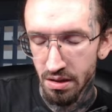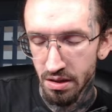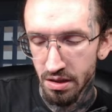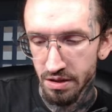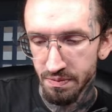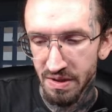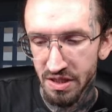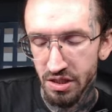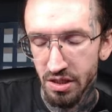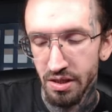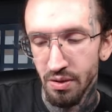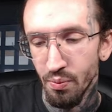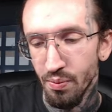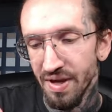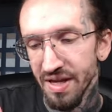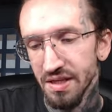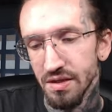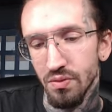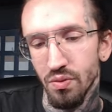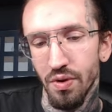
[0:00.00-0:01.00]
Especially
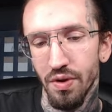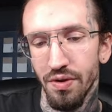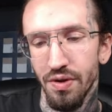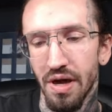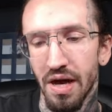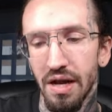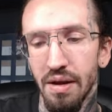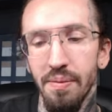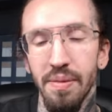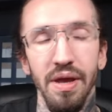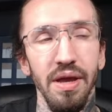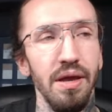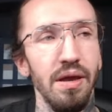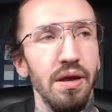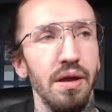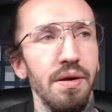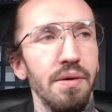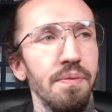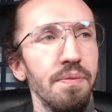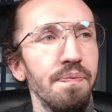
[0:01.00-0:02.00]
mixed with
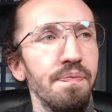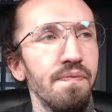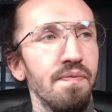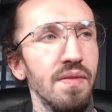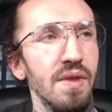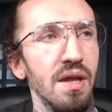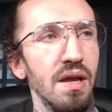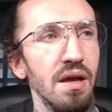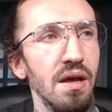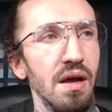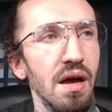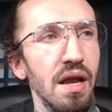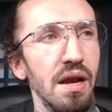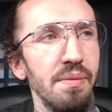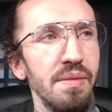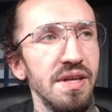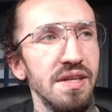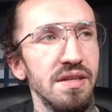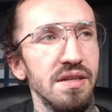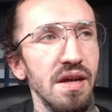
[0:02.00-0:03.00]
anime
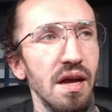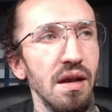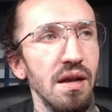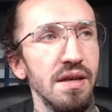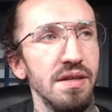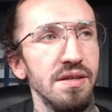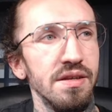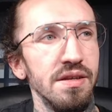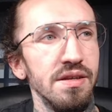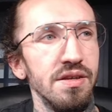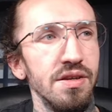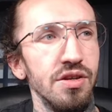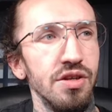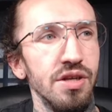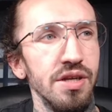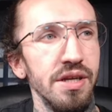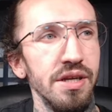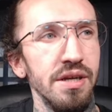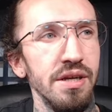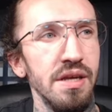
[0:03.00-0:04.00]
stylized
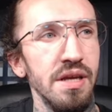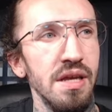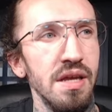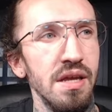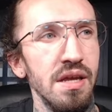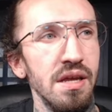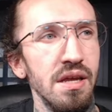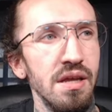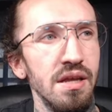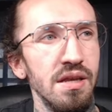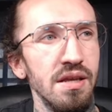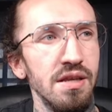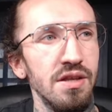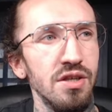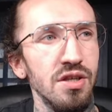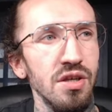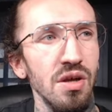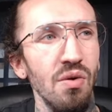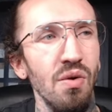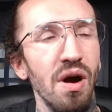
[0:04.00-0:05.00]
TCG.
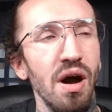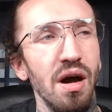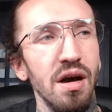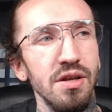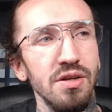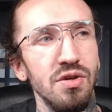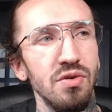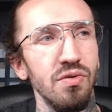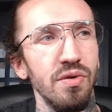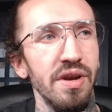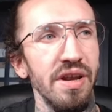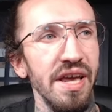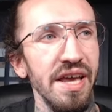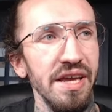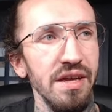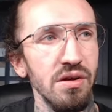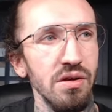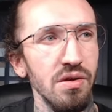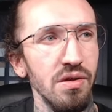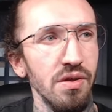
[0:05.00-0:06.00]
It's so hard to
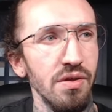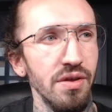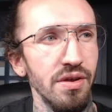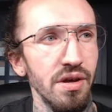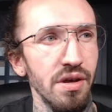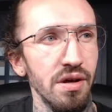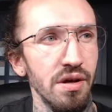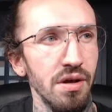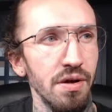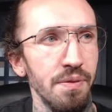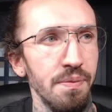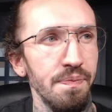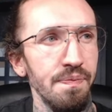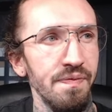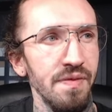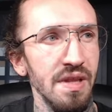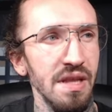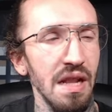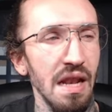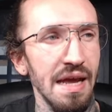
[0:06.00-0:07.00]
nail the
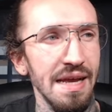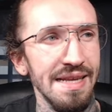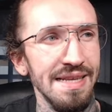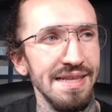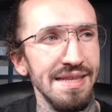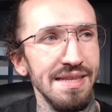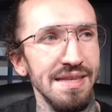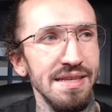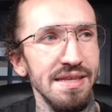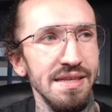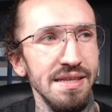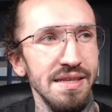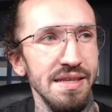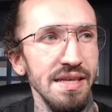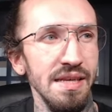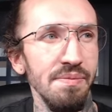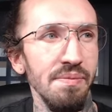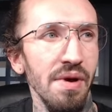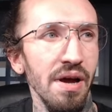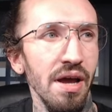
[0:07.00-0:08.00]
like
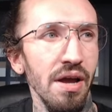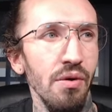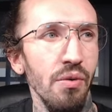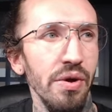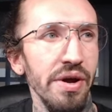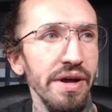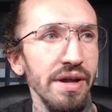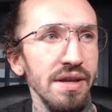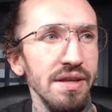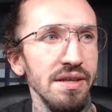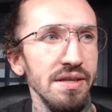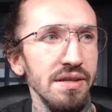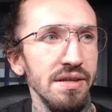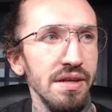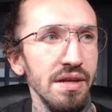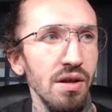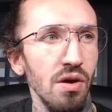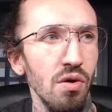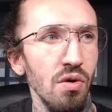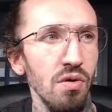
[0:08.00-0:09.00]

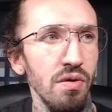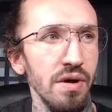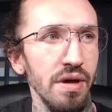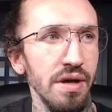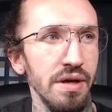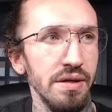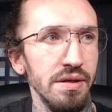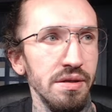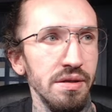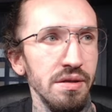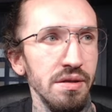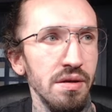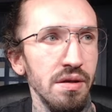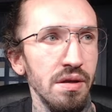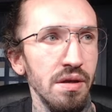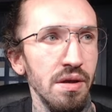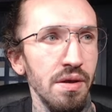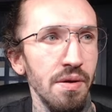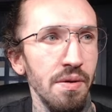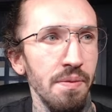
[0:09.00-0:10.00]
semi-realistic look, and
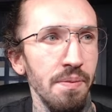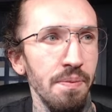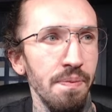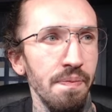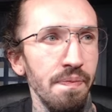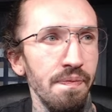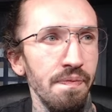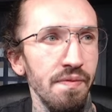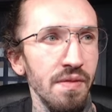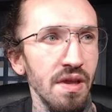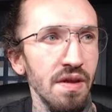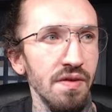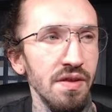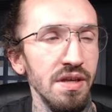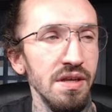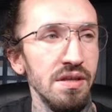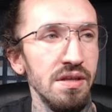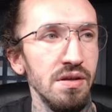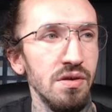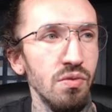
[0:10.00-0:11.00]

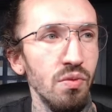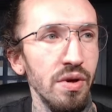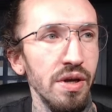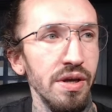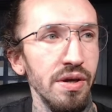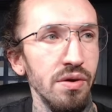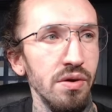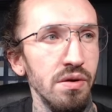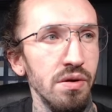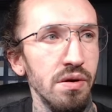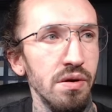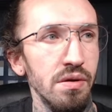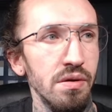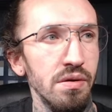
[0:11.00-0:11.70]
this is really good.